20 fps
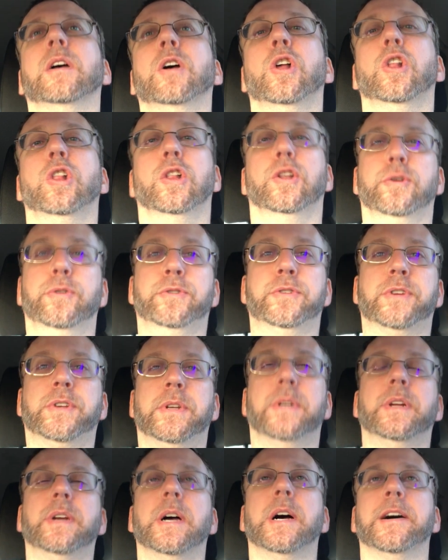
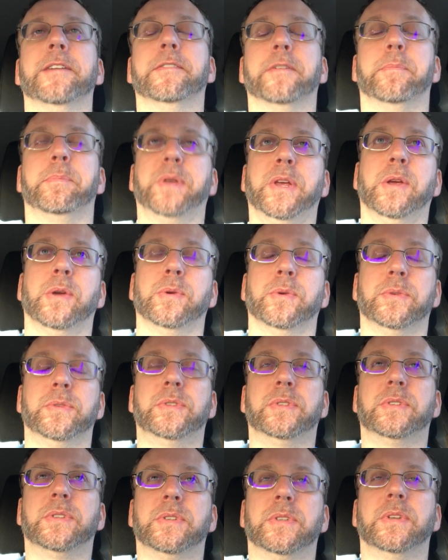illusion of
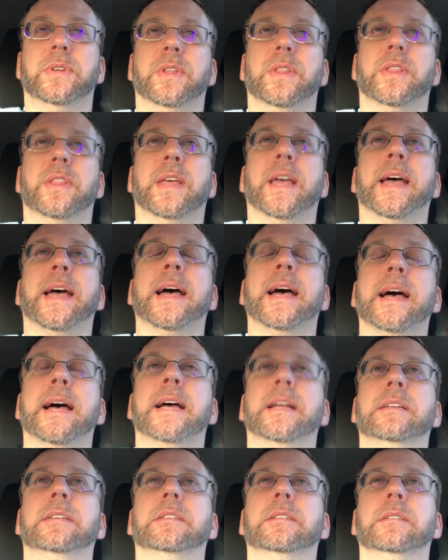abuse
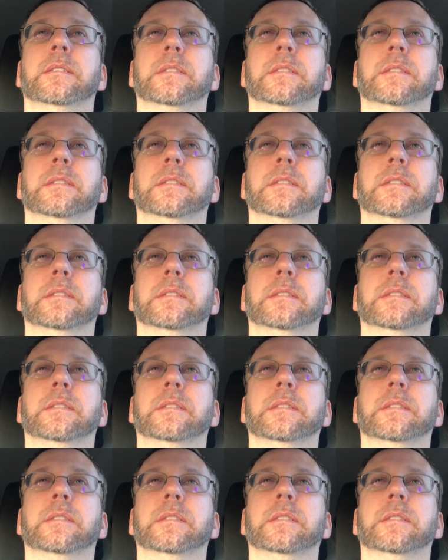that